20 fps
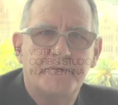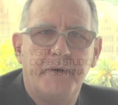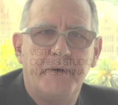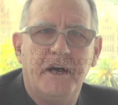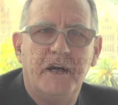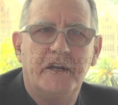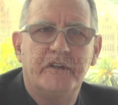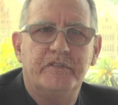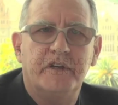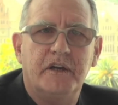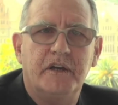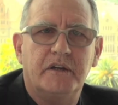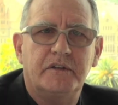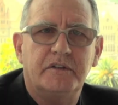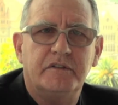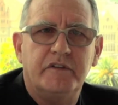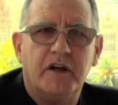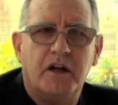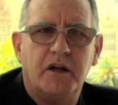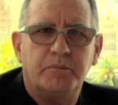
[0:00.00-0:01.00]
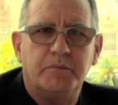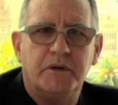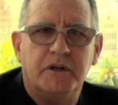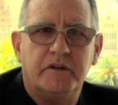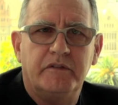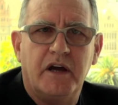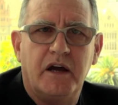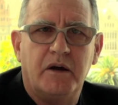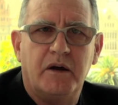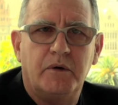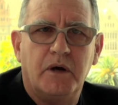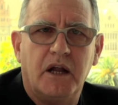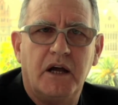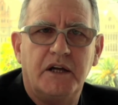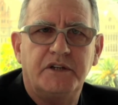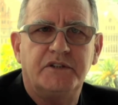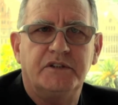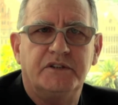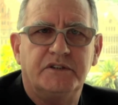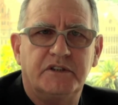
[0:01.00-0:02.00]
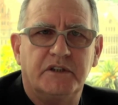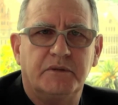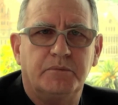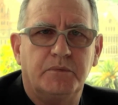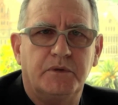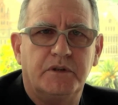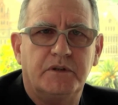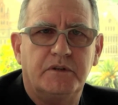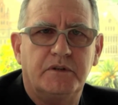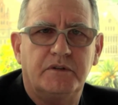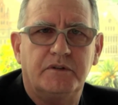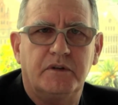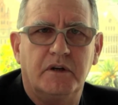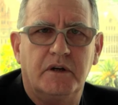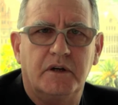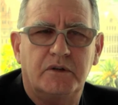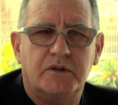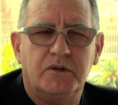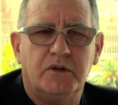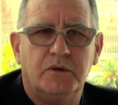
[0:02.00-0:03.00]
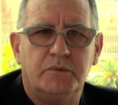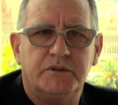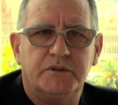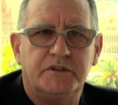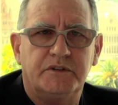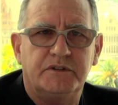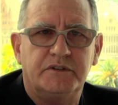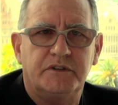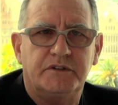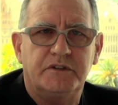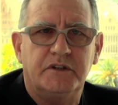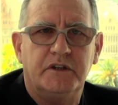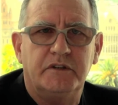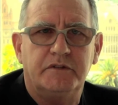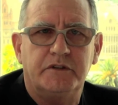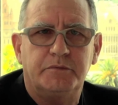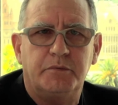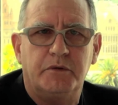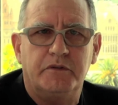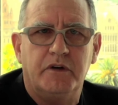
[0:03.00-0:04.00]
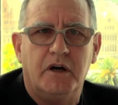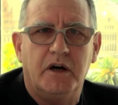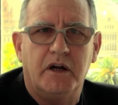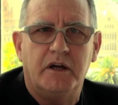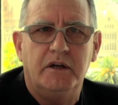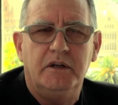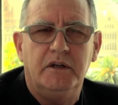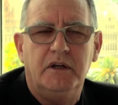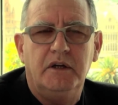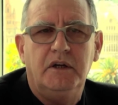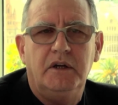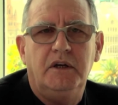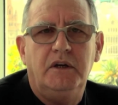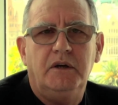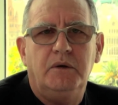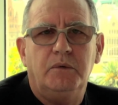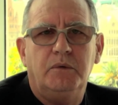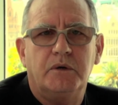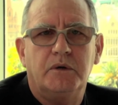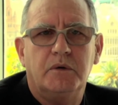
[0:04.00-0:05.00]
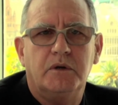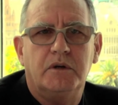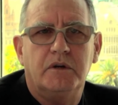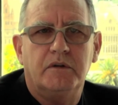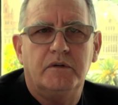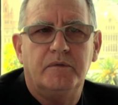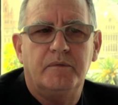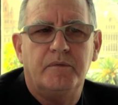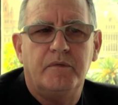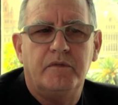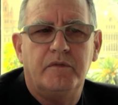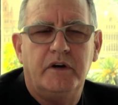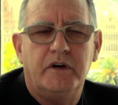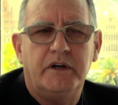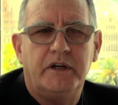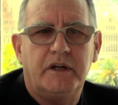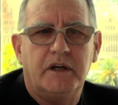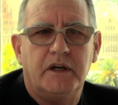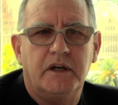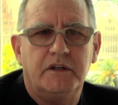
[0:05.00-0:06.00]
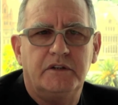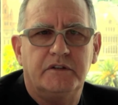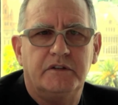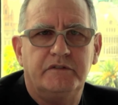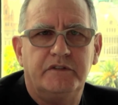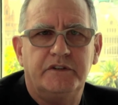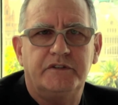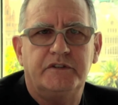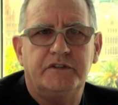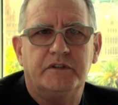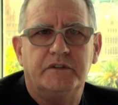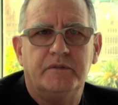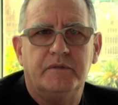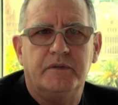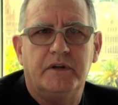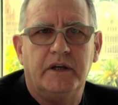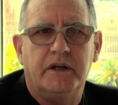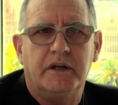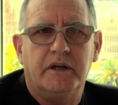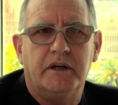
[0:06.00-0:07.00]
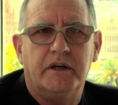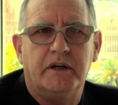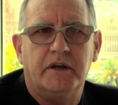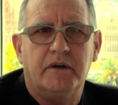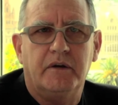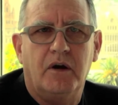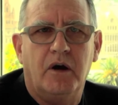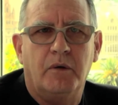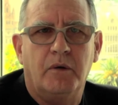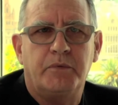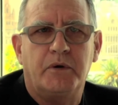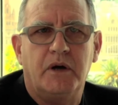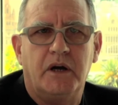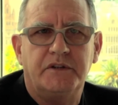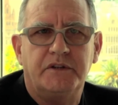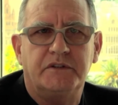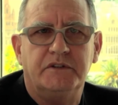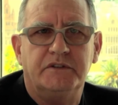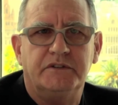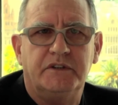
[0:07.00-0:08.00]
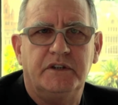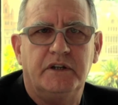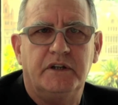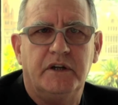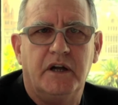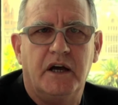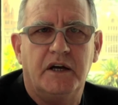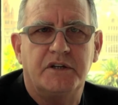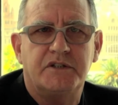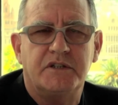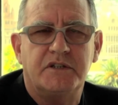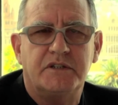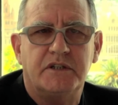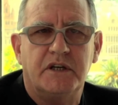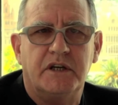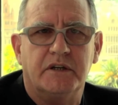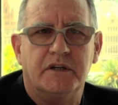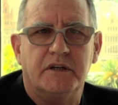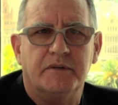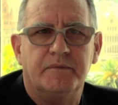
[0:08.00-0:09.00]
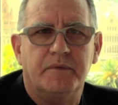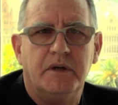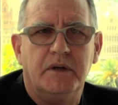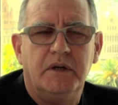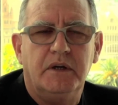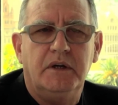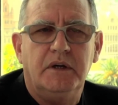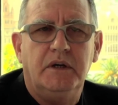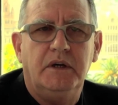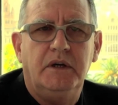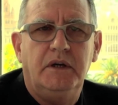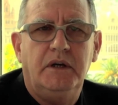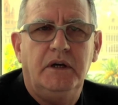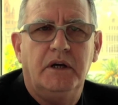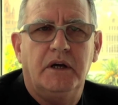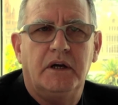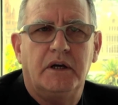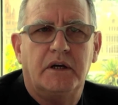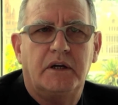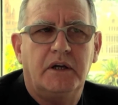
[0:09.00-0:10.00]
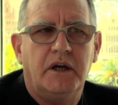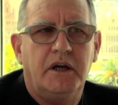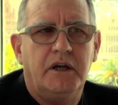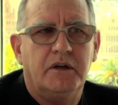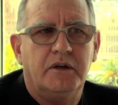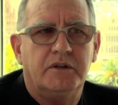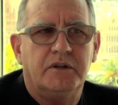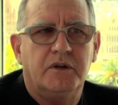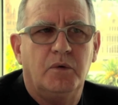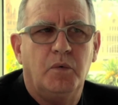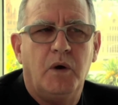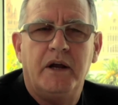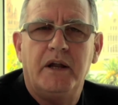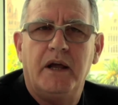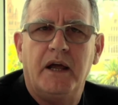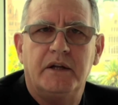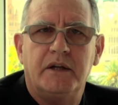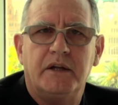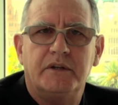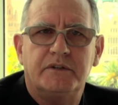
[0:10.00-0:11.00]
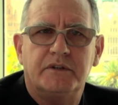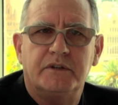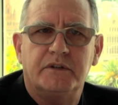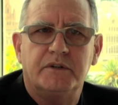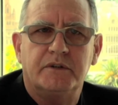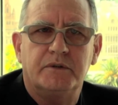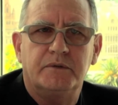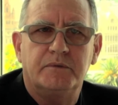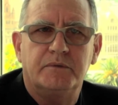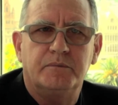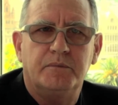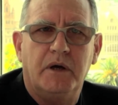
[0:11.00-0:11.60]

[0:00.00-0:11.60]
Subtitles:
part of our development of our relationship with Corbis as a service provider, we were very keen to visit their operations in Argentina. Keen on the one hand to